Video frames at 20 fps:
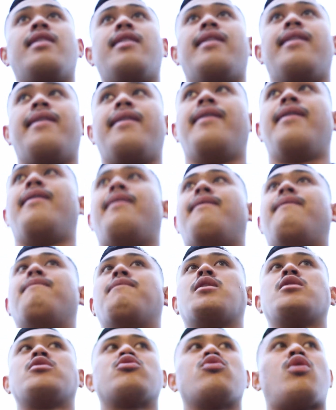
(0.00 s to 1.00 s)

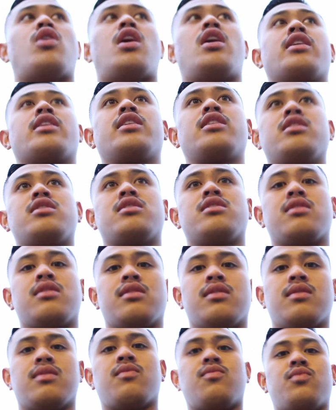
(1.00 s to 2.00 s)
So August
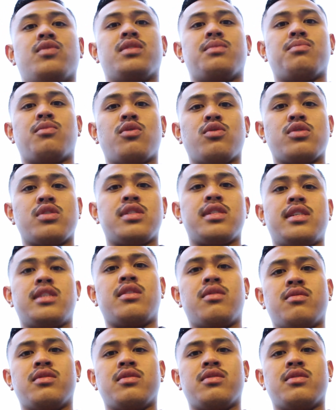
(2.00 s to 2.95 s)
was mostly, you know,